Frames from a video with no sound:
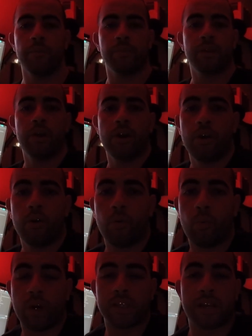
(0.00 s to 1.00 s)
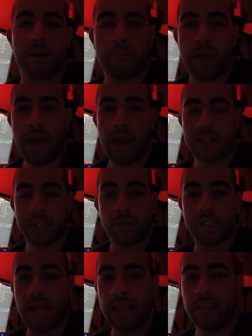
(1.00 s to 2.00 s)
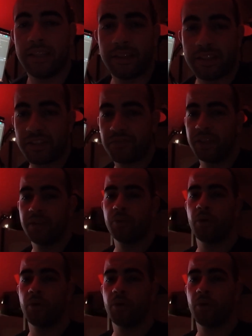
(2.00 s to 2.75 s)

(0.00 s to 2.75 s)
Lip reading: yourself through journaling or taking